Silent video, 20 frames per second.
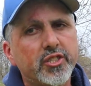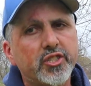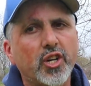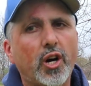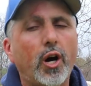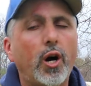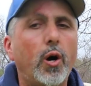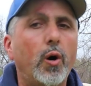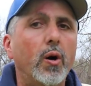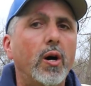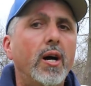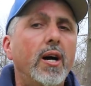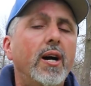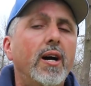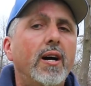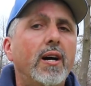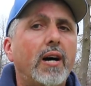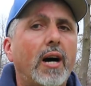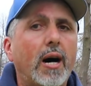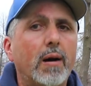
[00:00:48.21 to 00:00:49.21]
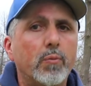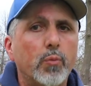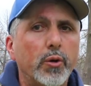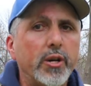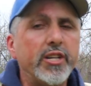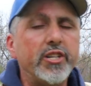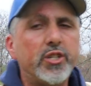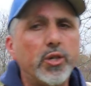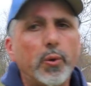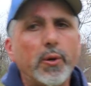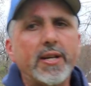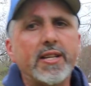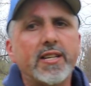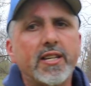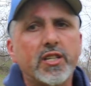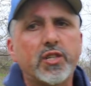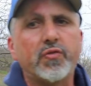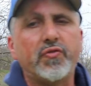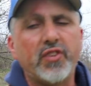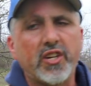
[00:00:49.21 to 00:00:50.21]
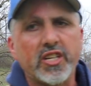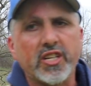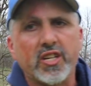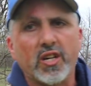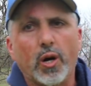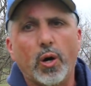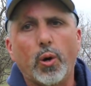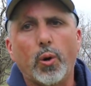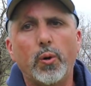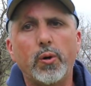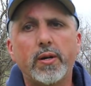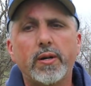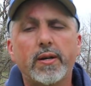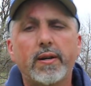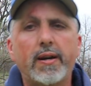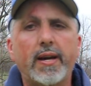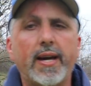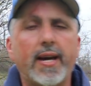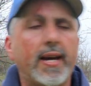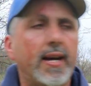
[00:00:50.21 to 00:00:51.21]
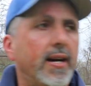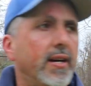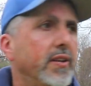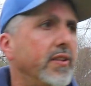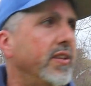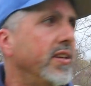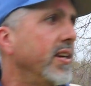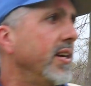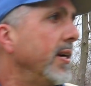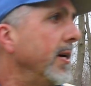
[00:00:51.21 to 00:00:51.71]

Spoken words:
So I'm redoing this video, and